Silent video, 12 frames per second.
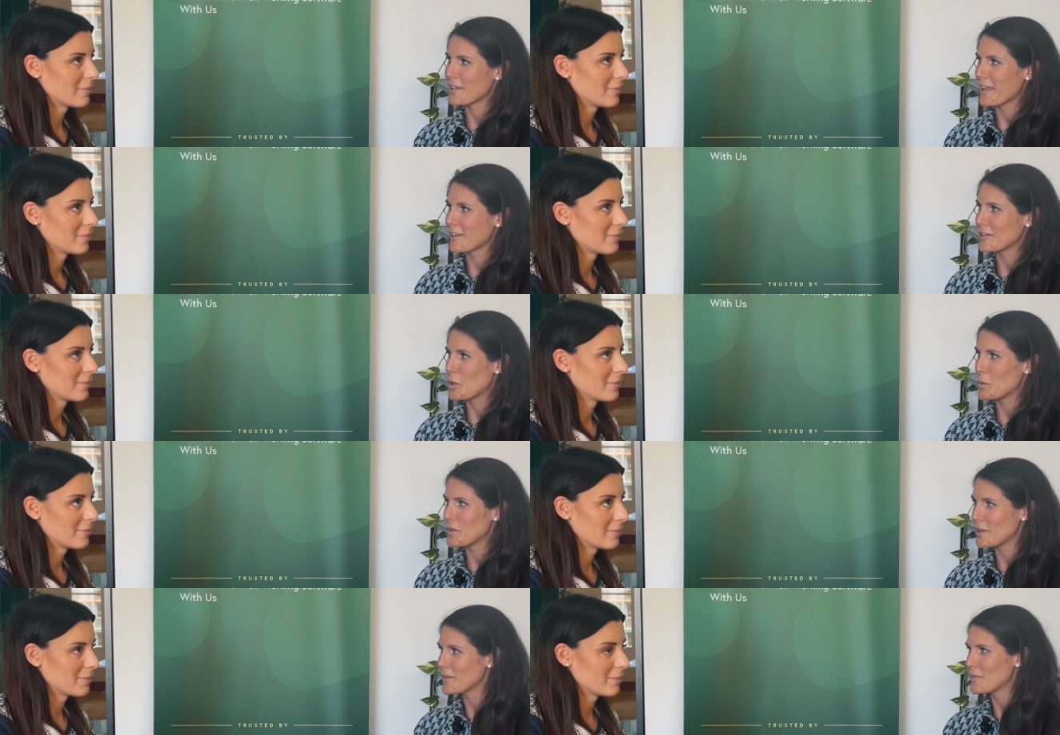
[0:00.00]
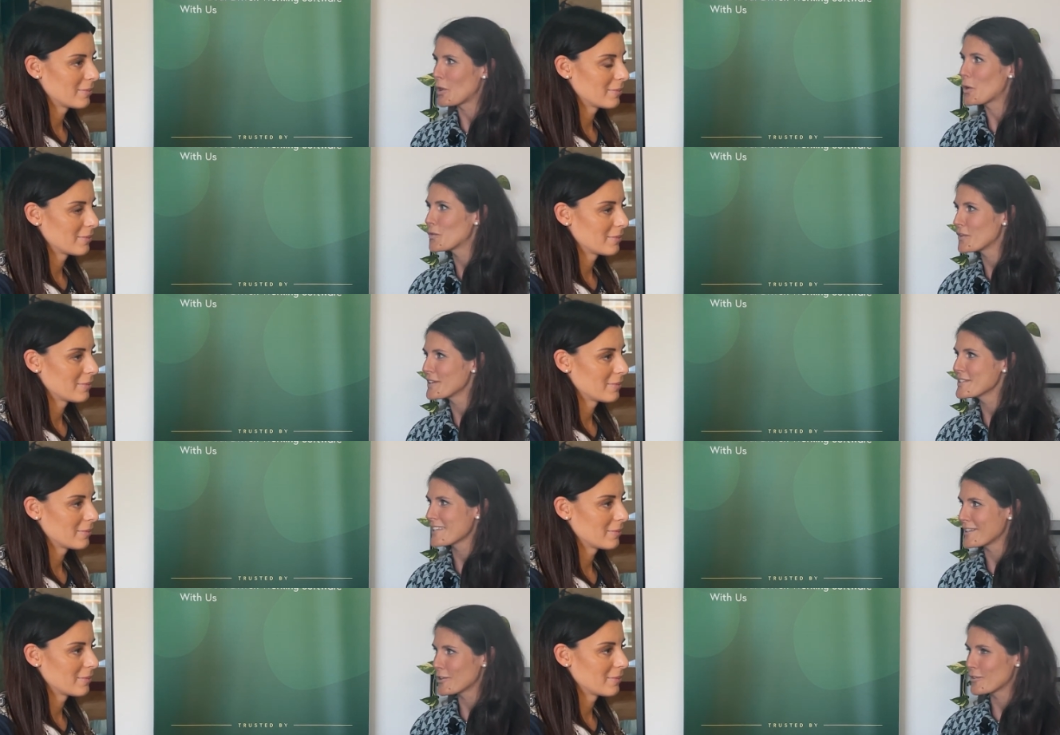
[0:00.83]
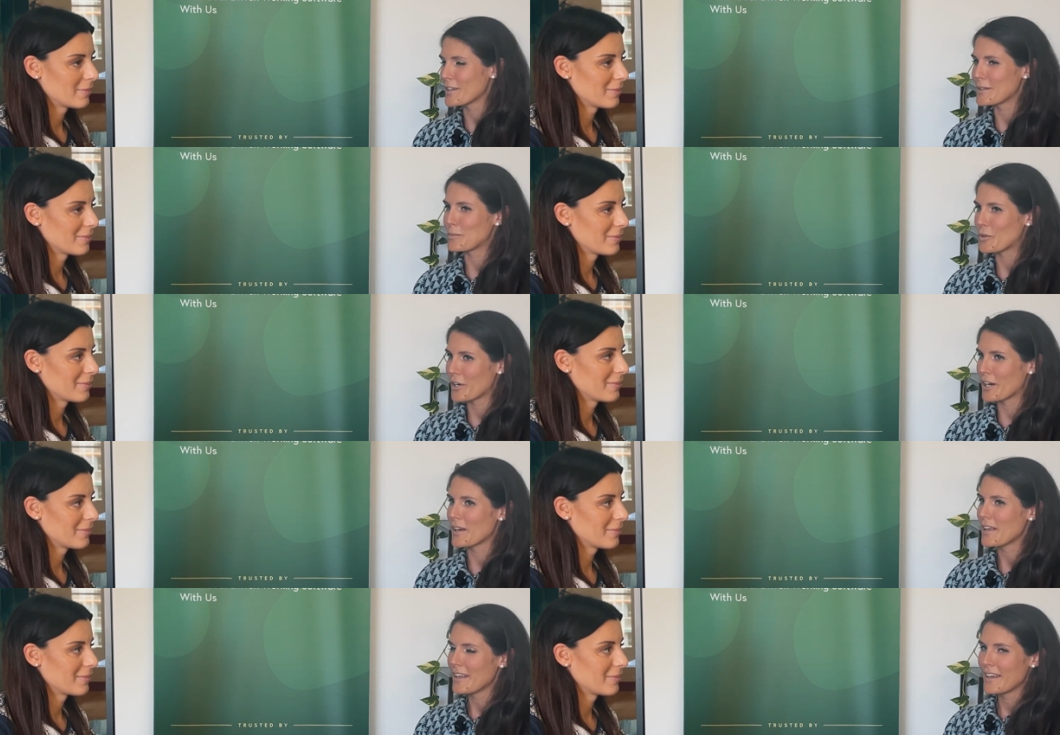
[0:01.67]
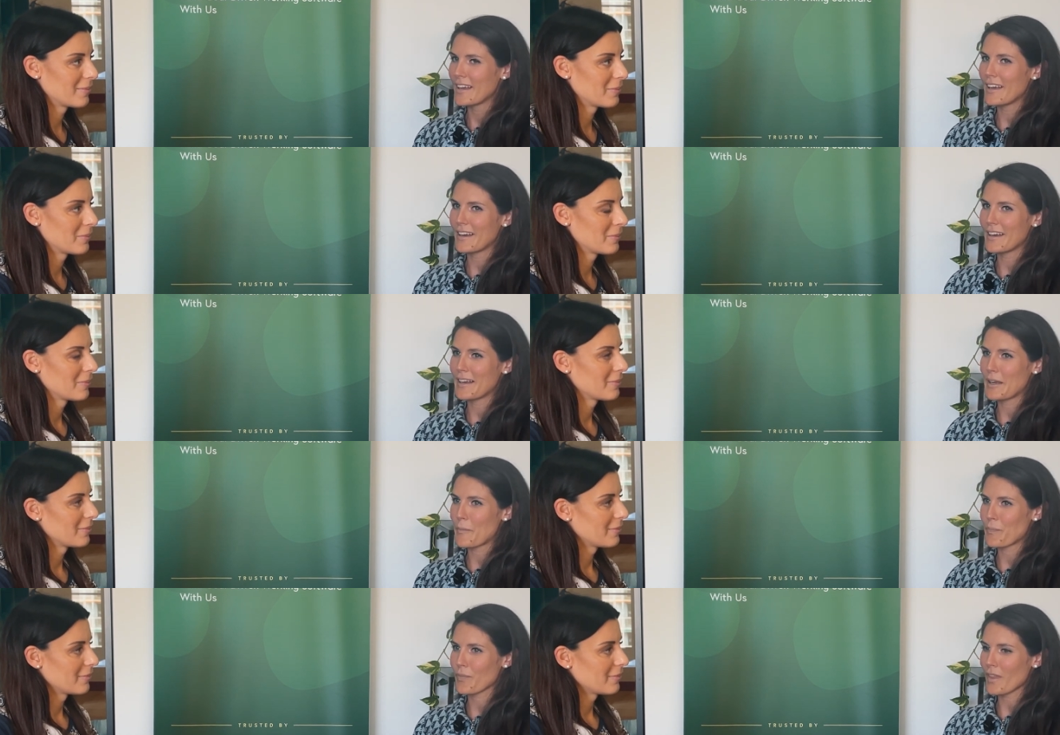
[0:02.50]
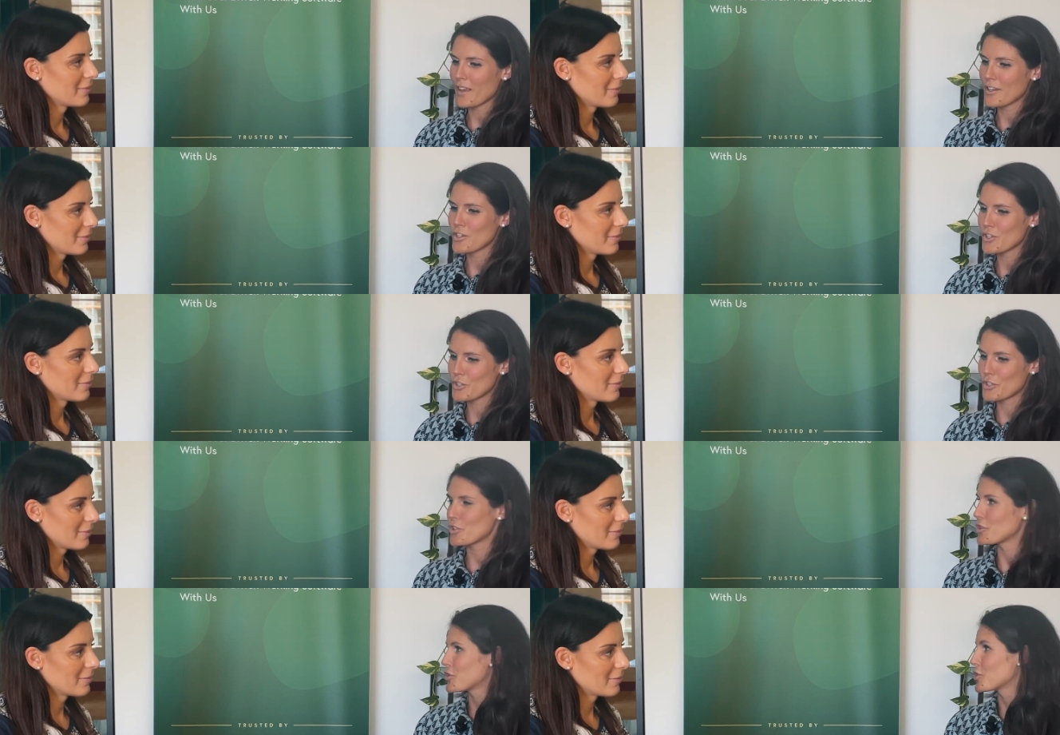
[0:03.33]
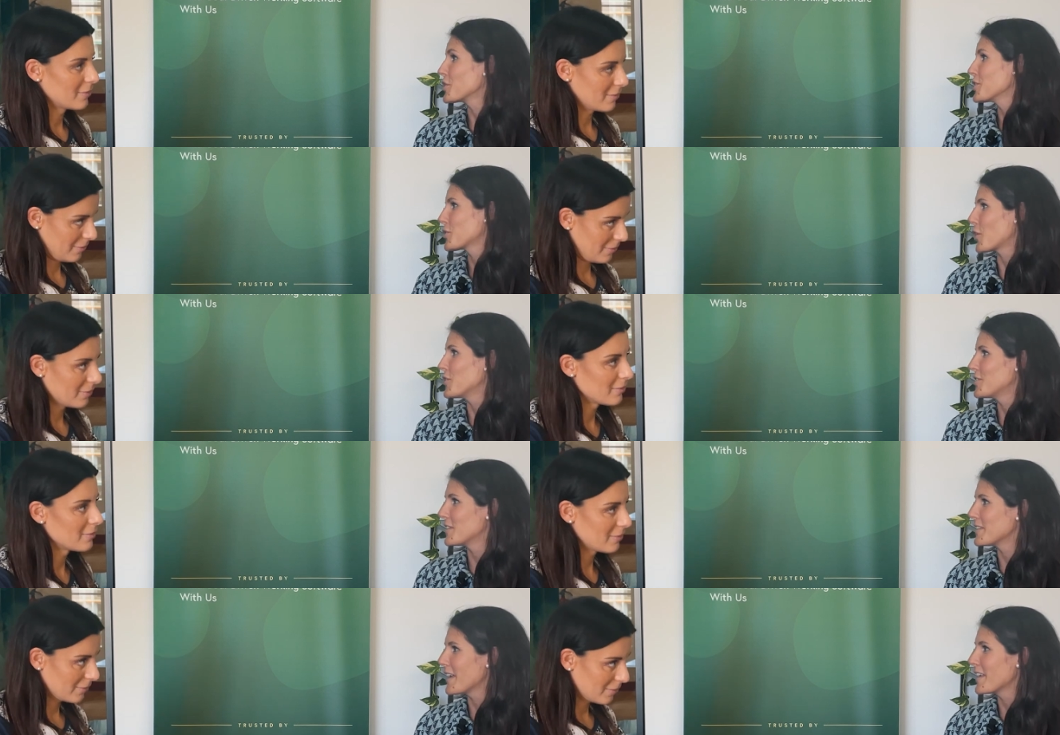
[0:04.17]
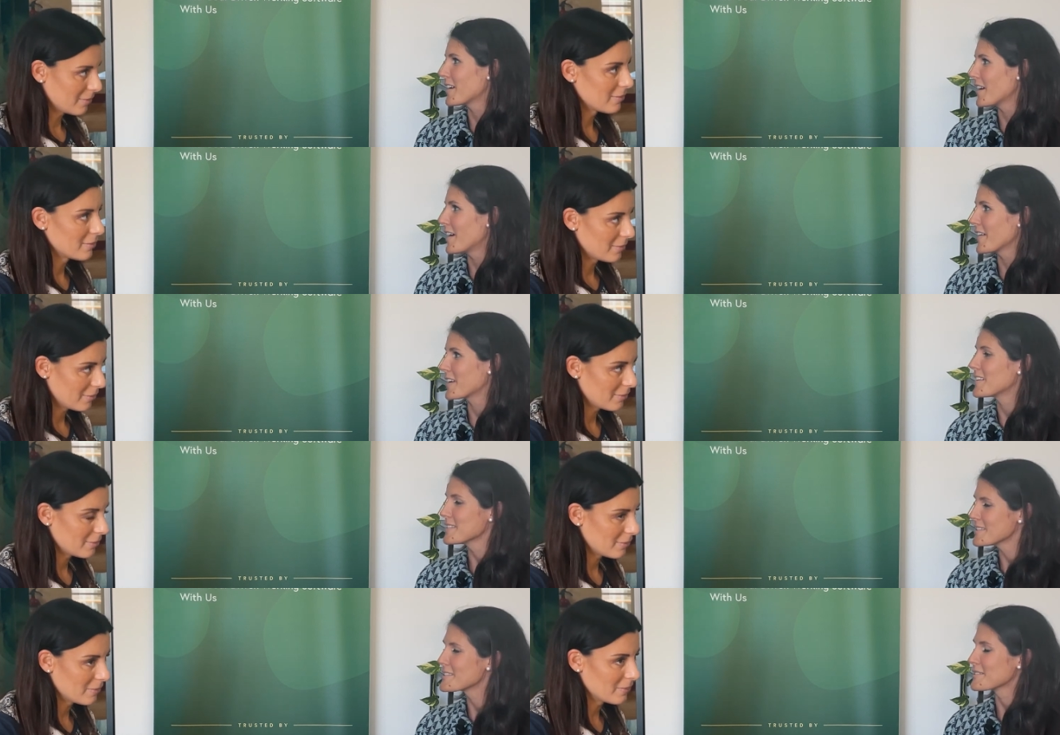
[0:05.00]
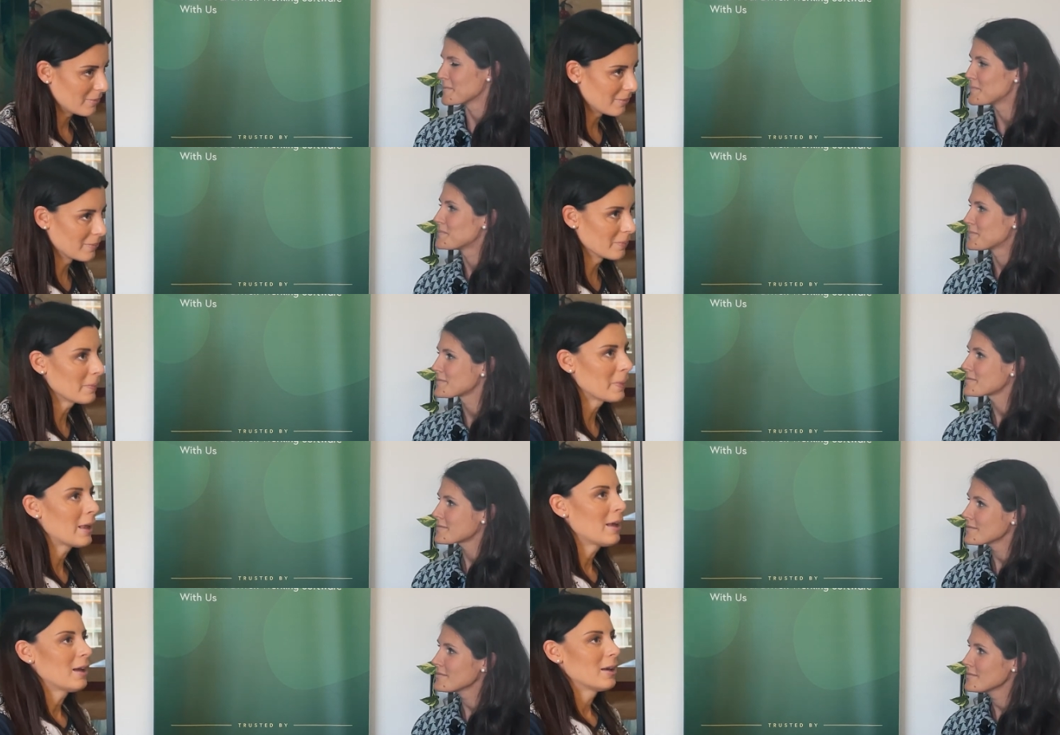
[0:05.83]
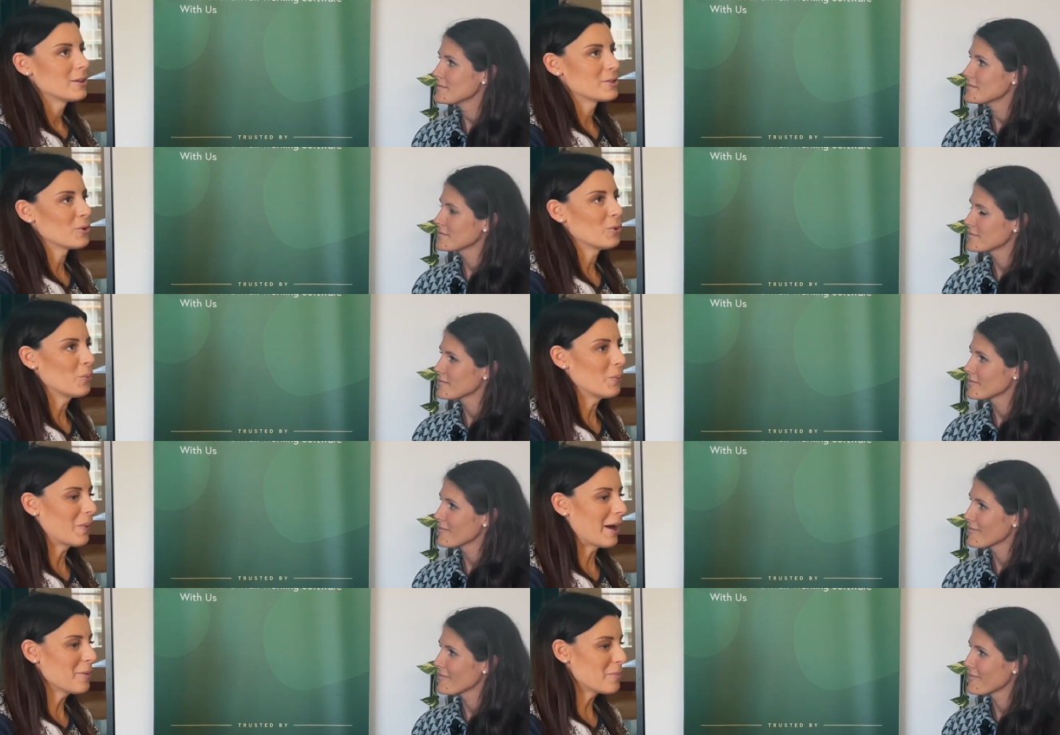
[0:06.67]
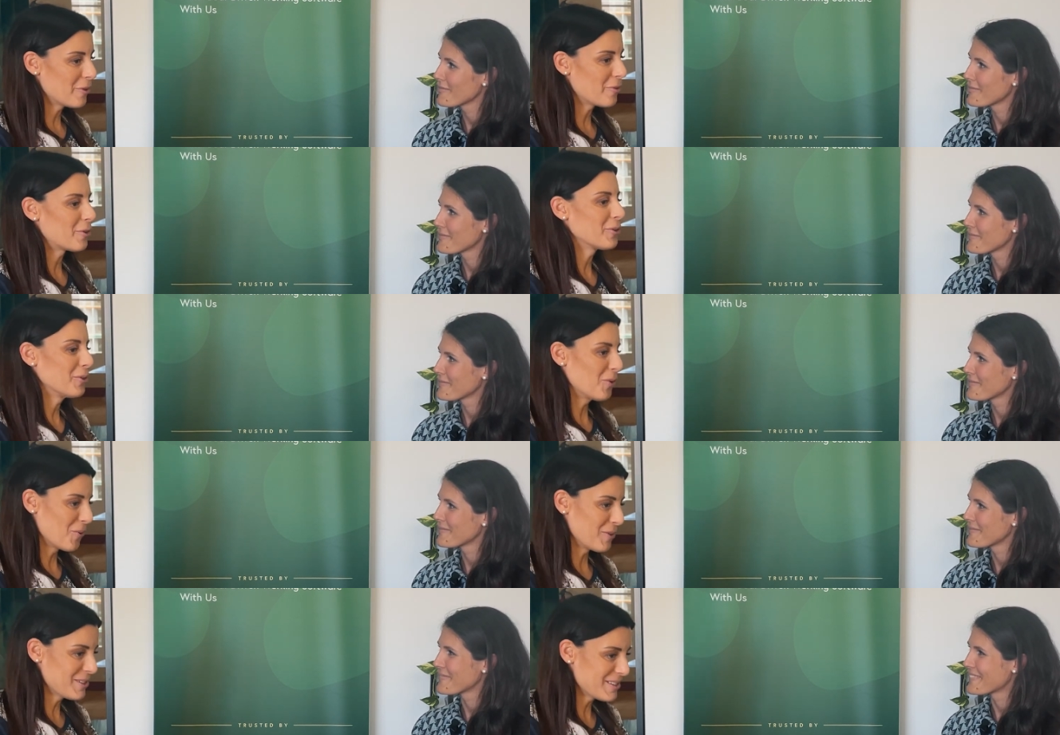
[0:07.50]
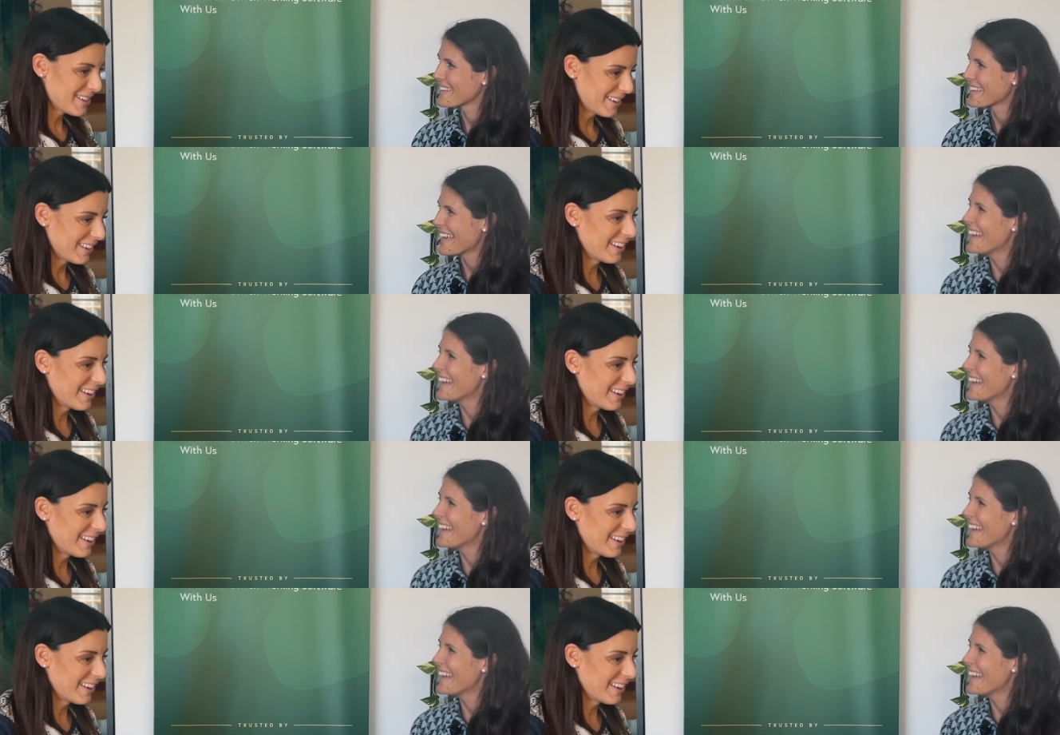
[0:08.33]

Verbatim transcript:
Speaker 1: like novels and you read more um, short content like articles?
Speaker 2: Mm -hmm. So I prefer novels,